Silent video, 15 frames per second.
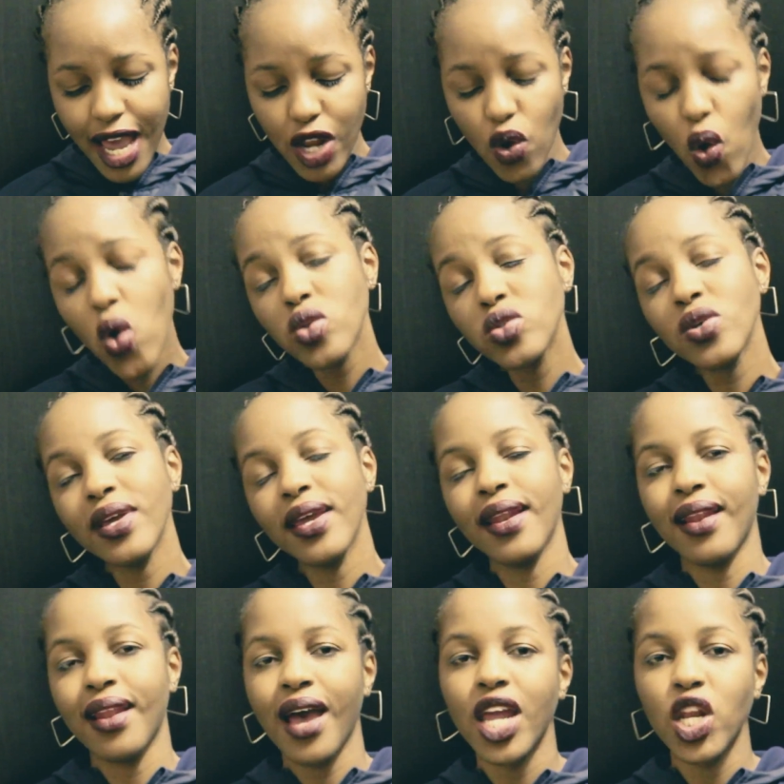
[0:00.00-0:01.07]
And also in
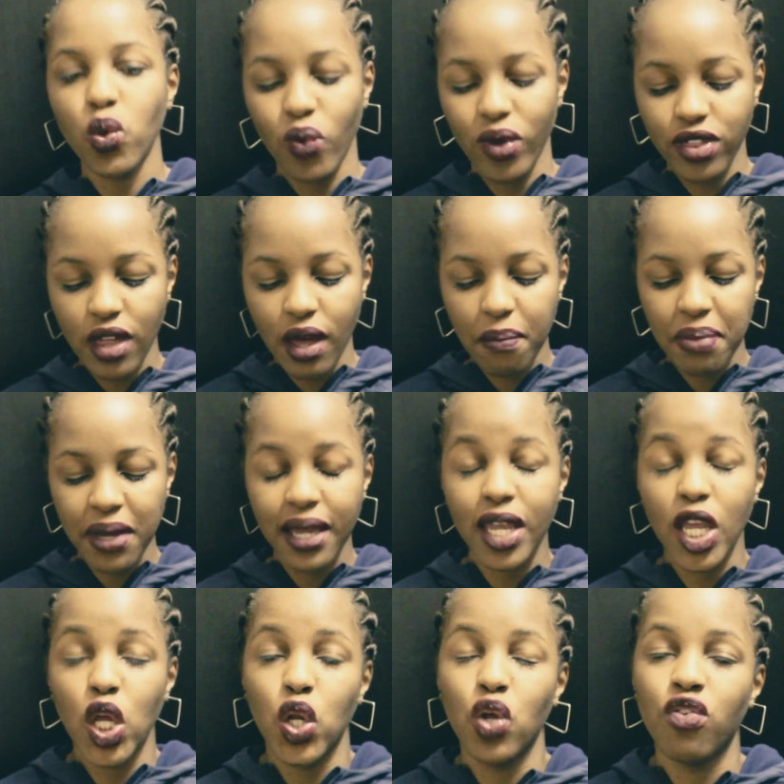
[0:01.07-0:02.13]
line with being
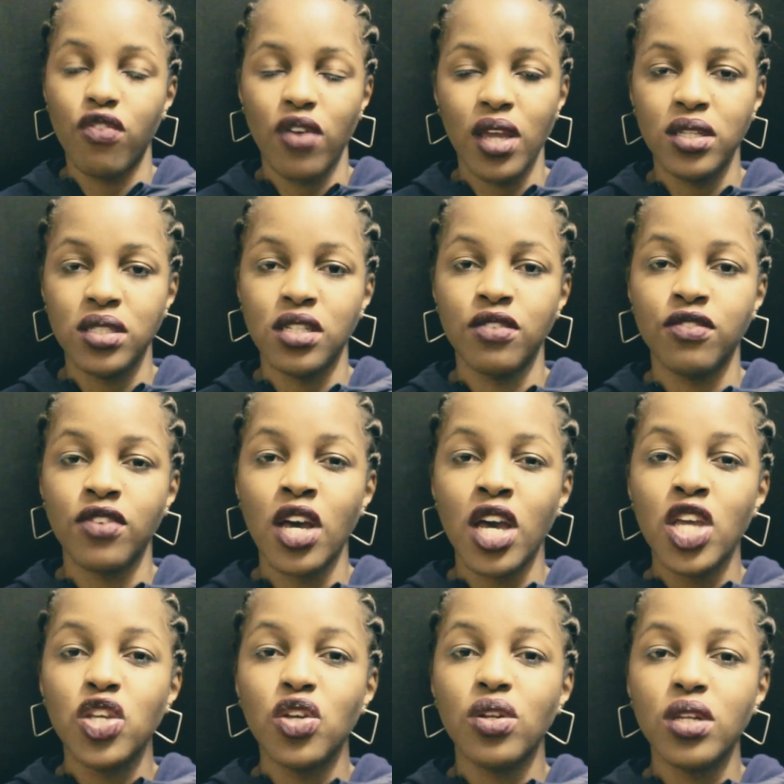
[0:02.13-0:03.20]
innovative,
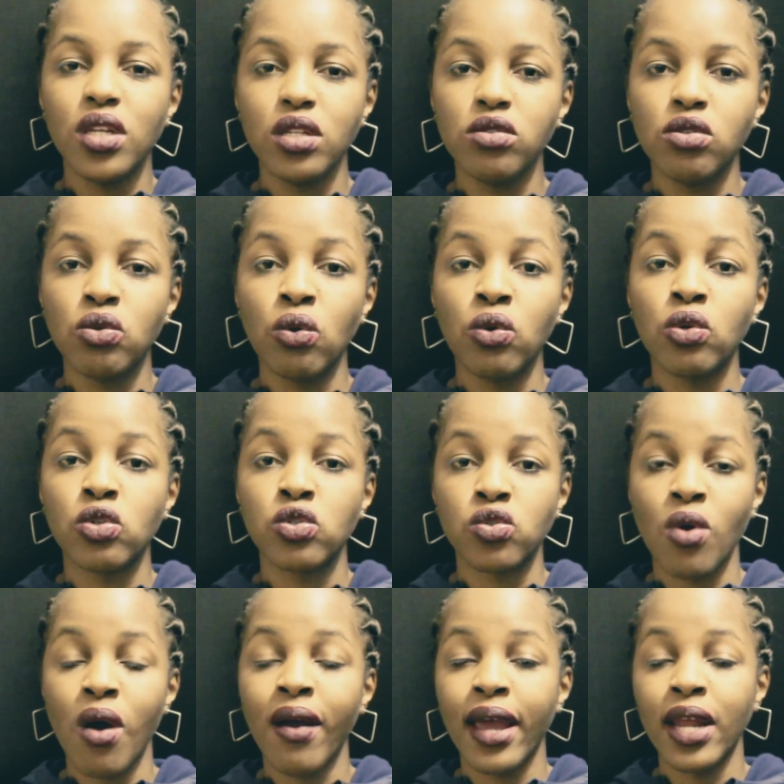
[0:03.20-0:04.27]
you need to know your
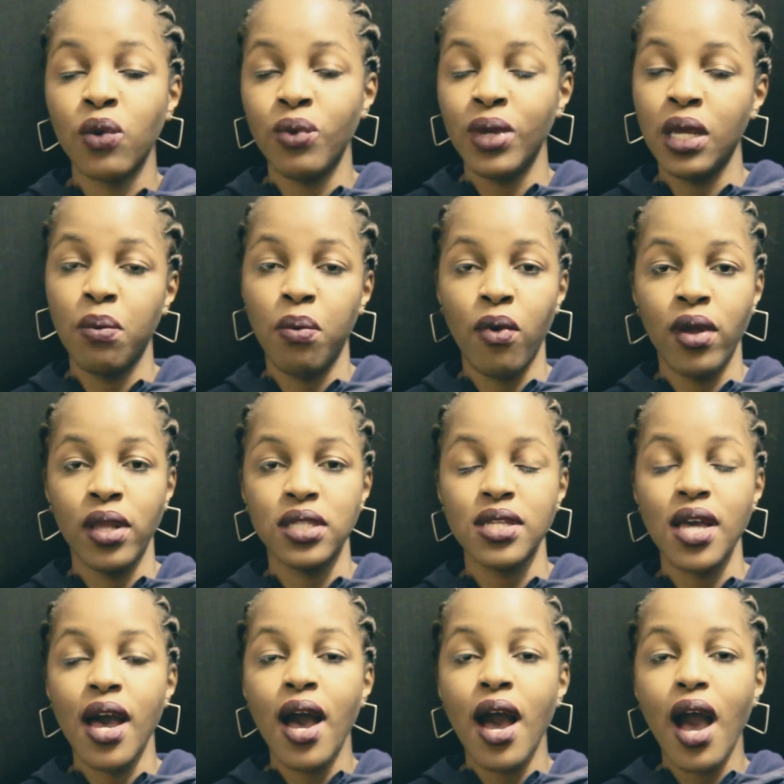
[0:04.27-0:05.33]
strong and weak points.
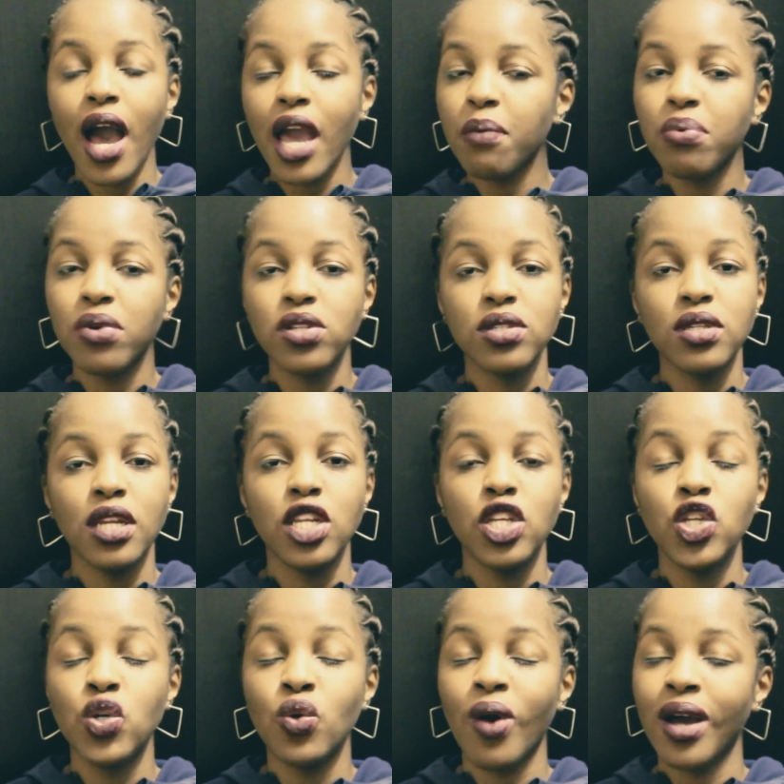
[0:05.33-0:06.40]
I personally
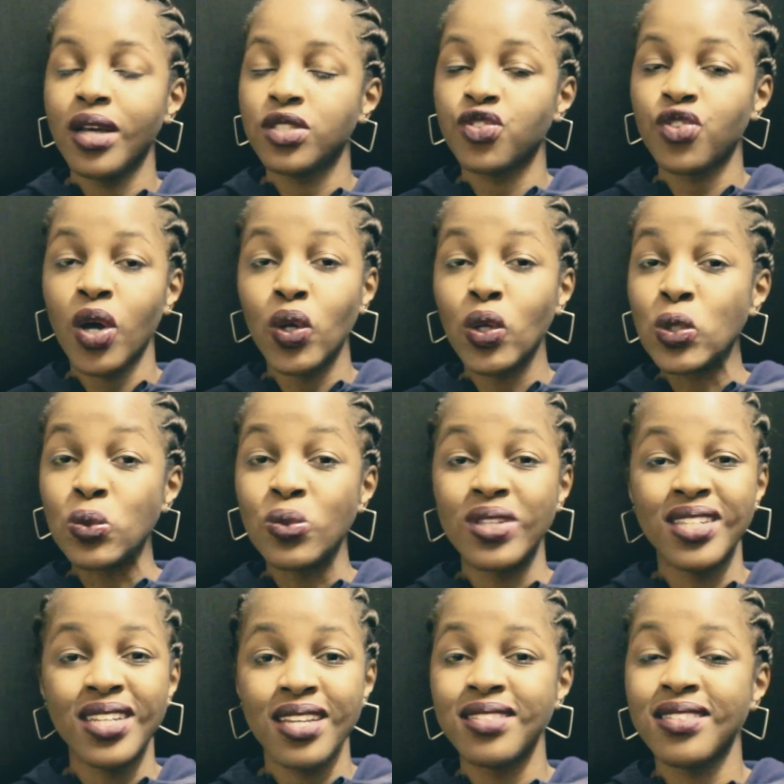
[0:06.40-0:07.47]
knew I struggled
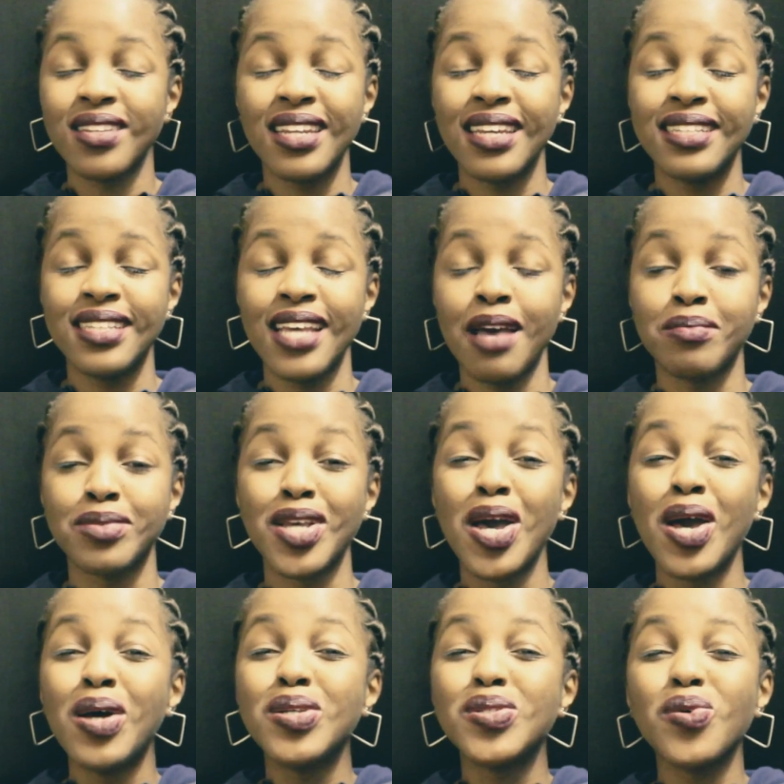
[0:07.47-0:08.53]
with tests and exams,
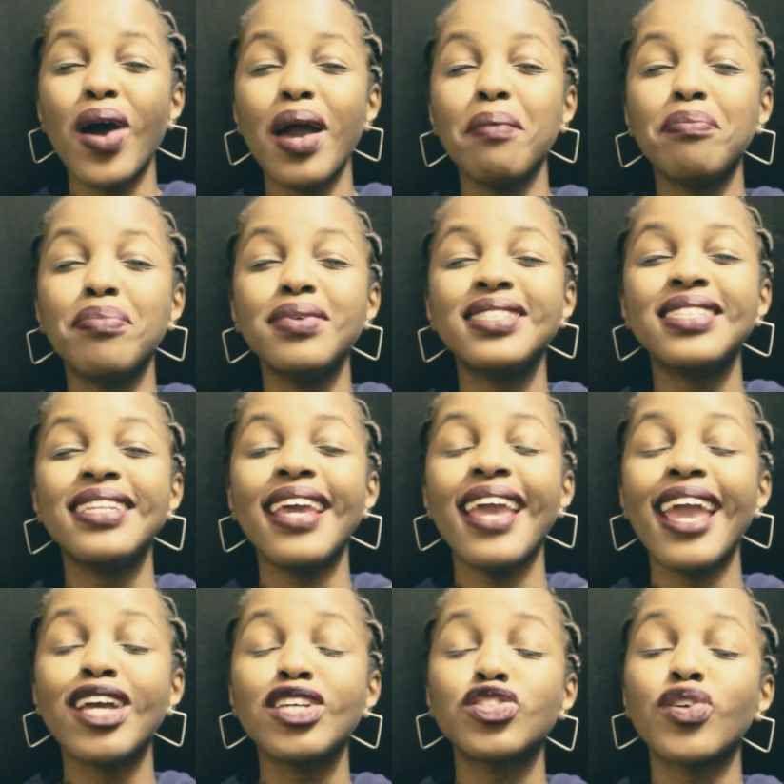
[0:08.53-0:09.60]
so I put in
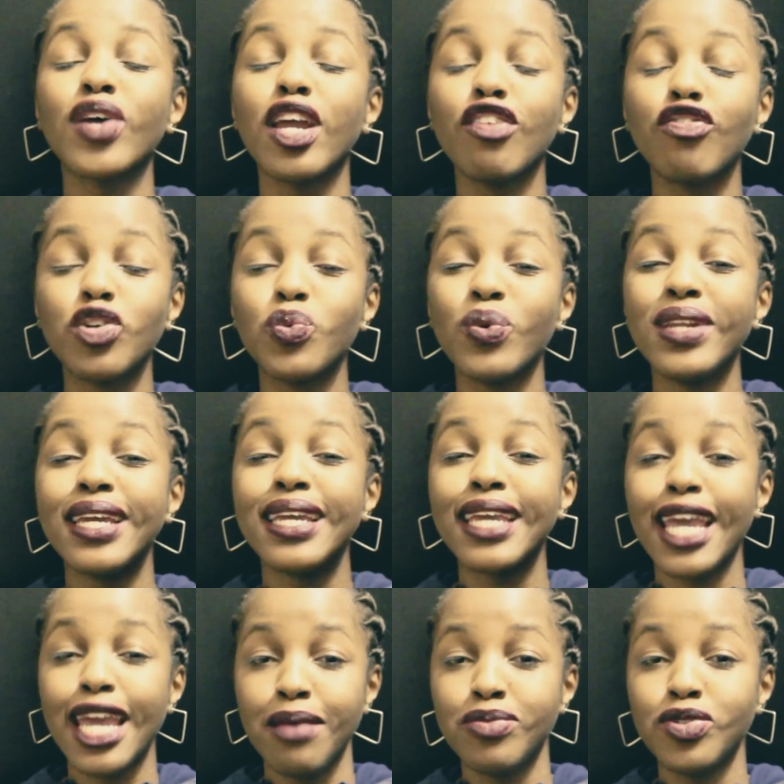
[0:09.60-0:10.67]
extra effort when it
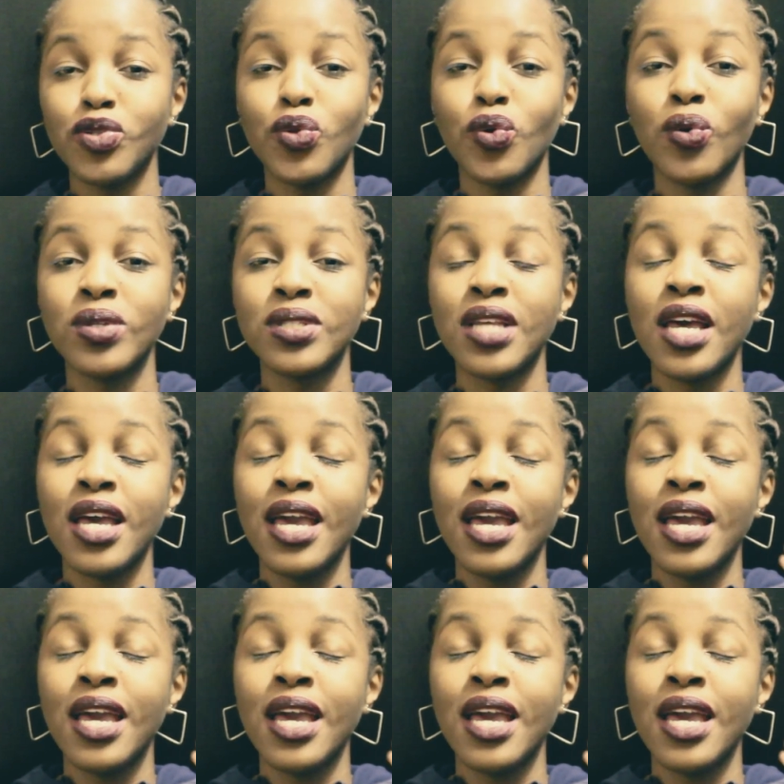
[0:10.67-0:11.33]
came to those.